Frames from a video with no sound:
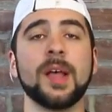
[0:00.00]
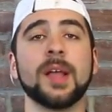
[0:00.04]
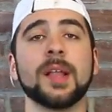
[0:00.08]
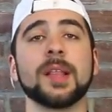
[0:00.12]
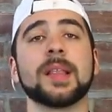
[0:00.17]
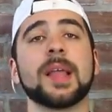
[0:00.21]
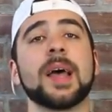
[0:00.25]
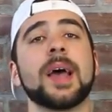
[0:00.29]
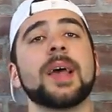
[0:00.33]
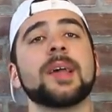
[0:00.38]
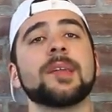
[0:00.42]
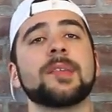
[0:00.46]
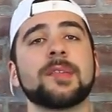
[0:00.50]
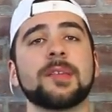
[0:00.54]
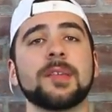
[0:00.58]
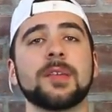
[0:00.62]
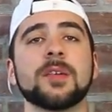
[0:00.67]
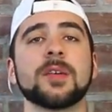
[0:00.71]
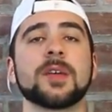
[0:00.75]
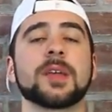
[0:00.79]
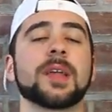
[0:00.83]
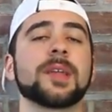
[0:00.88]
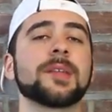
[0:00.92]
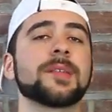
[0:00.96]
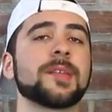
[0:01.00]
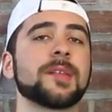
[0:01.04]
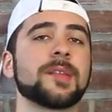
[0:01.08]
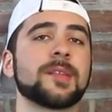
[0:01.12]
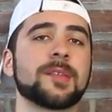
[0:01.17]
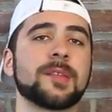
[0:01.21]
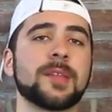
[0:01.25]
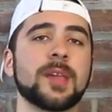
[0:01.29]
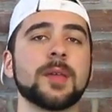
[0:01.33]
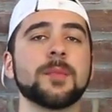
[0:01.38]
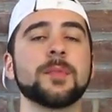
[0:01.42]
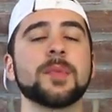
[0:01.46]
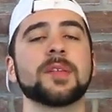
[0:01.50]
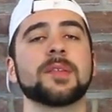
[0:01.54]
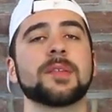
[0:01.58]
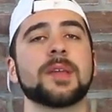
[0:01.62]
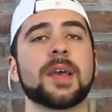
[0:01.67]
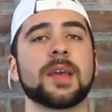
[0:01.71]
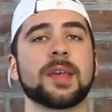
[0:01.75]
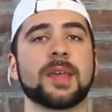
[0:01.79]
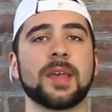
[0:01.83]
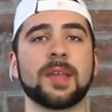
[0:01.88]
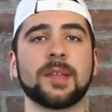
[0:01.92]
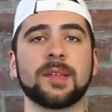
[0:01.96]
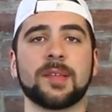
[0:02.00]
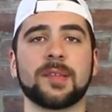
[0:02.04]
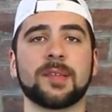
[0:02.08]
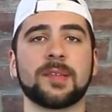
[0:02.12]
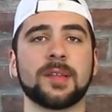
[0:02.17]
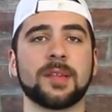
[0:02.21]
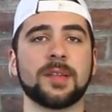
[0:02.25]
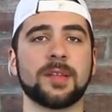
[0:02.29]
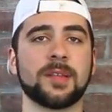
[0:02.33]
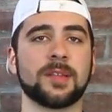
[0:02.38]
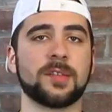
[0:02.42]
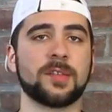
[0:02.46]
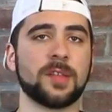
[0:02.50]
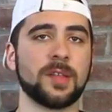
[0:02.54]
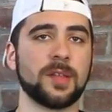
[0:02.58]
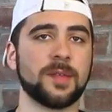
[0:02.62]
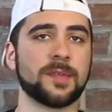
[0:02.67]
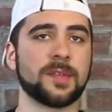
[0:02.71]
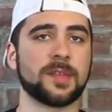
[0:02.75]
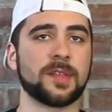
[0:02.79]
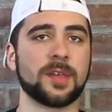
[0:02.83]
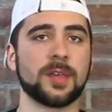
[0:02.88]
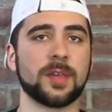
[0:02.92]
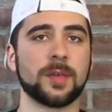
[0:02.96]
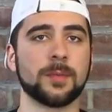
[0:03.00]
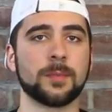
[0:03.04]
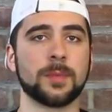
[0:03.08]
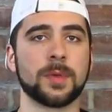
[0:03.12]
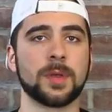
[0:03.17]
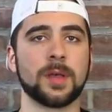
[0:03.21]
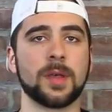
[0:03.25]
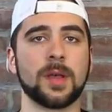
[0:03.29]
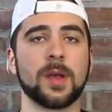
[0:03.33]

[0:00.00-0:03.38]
Last year against the same exact Kansas City Chiefs team,